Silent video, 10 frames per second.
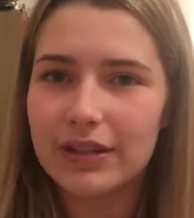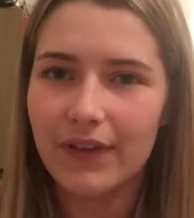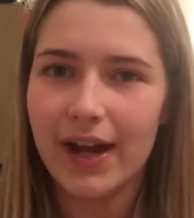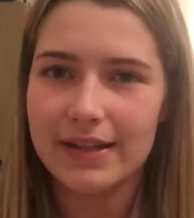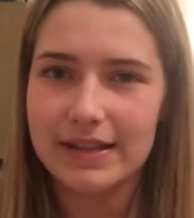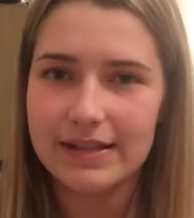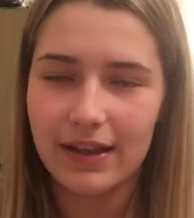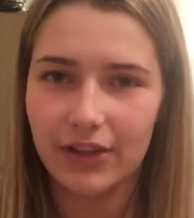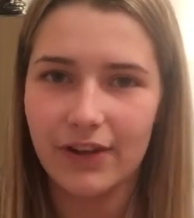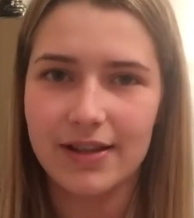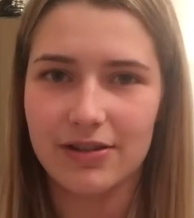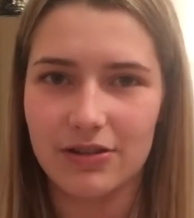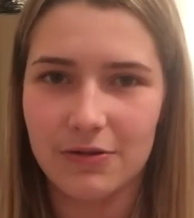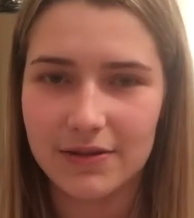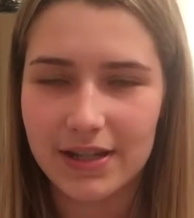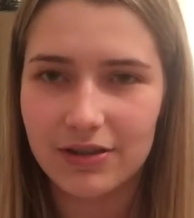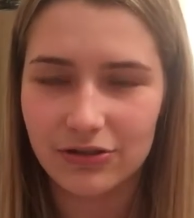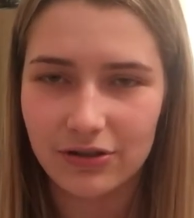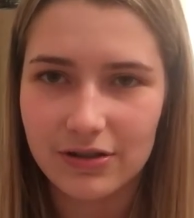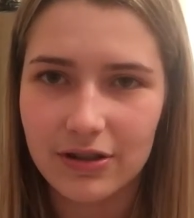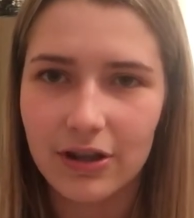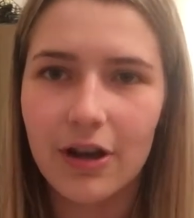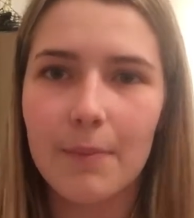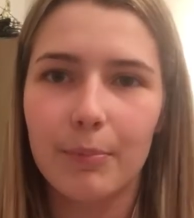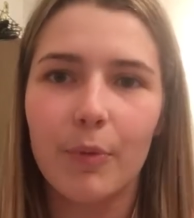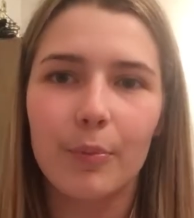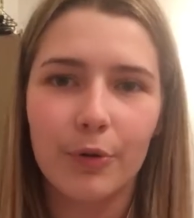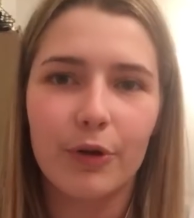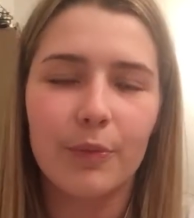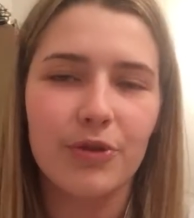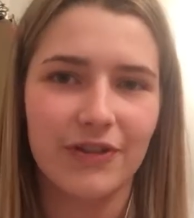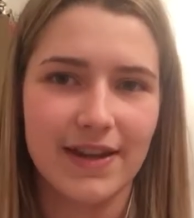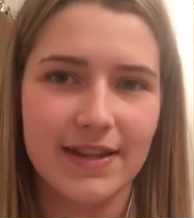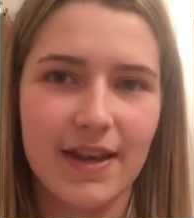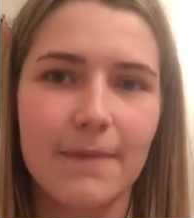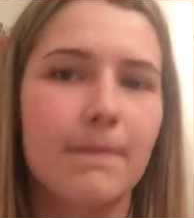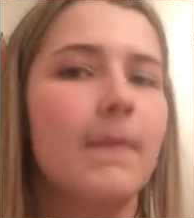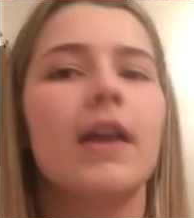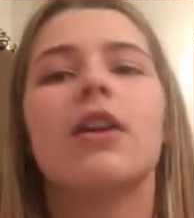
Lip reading: devices that the writer uses just to bump up your essay.